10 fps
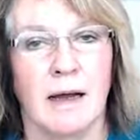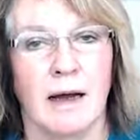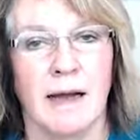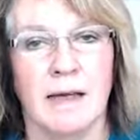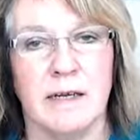
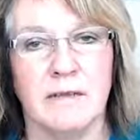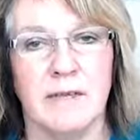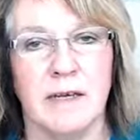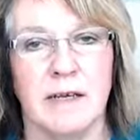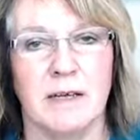Hi, good
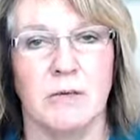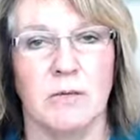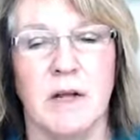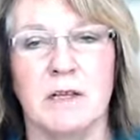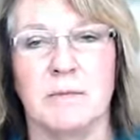evening, and
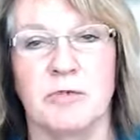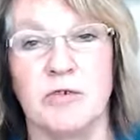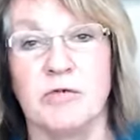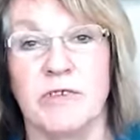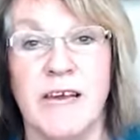welcome
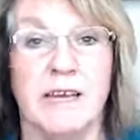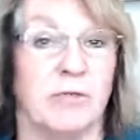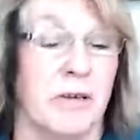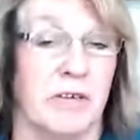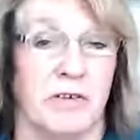to day
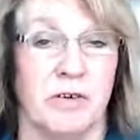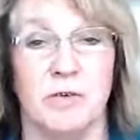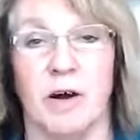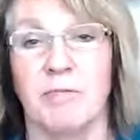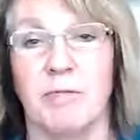22
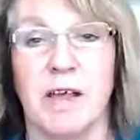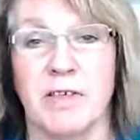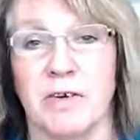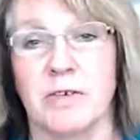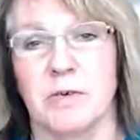of my
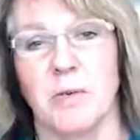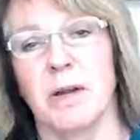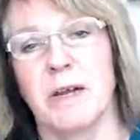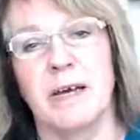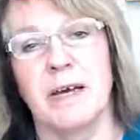
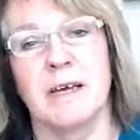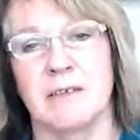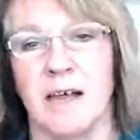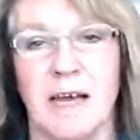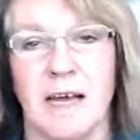31
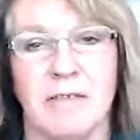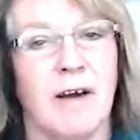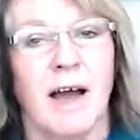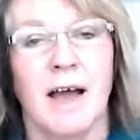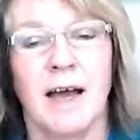days
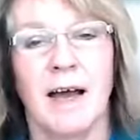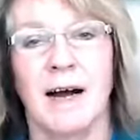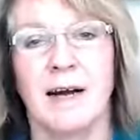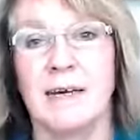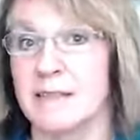live.
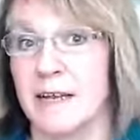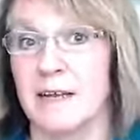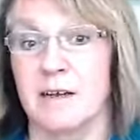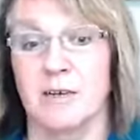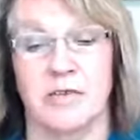
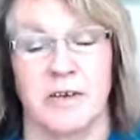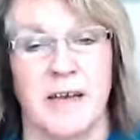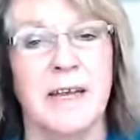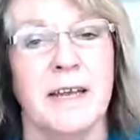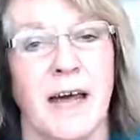Getting close to
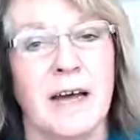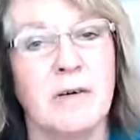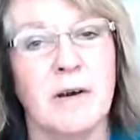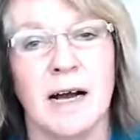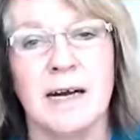the end
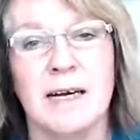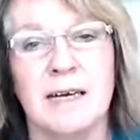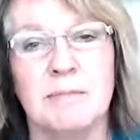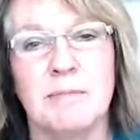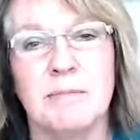now,
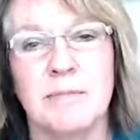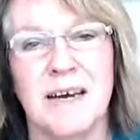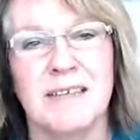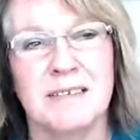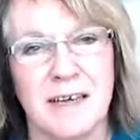
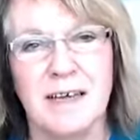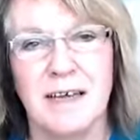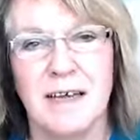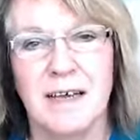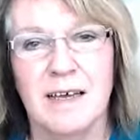
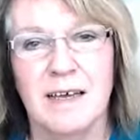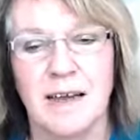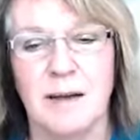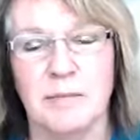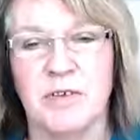
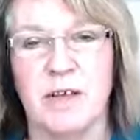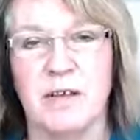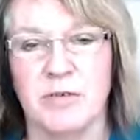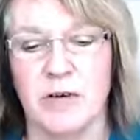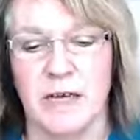I'm still
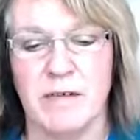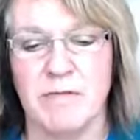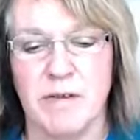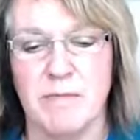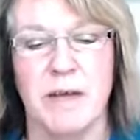enjoying
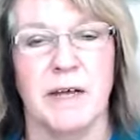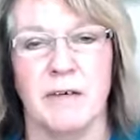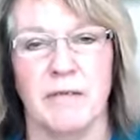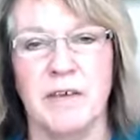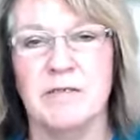every minute of
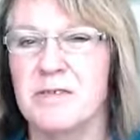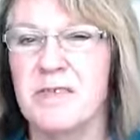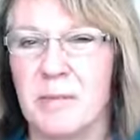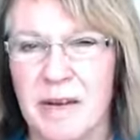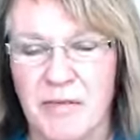this. Not
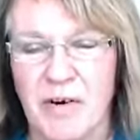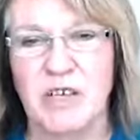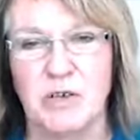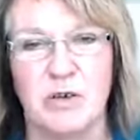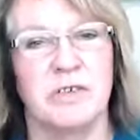been a very
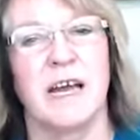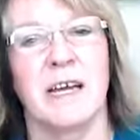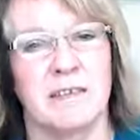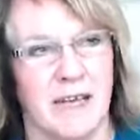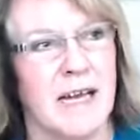good day
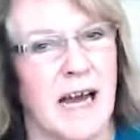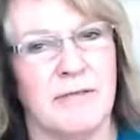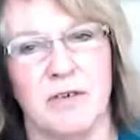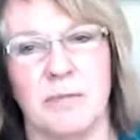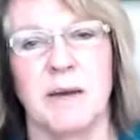today, I have
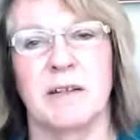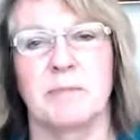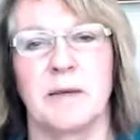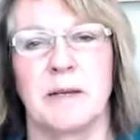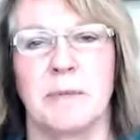to admit.
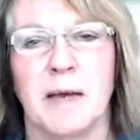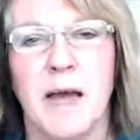Been a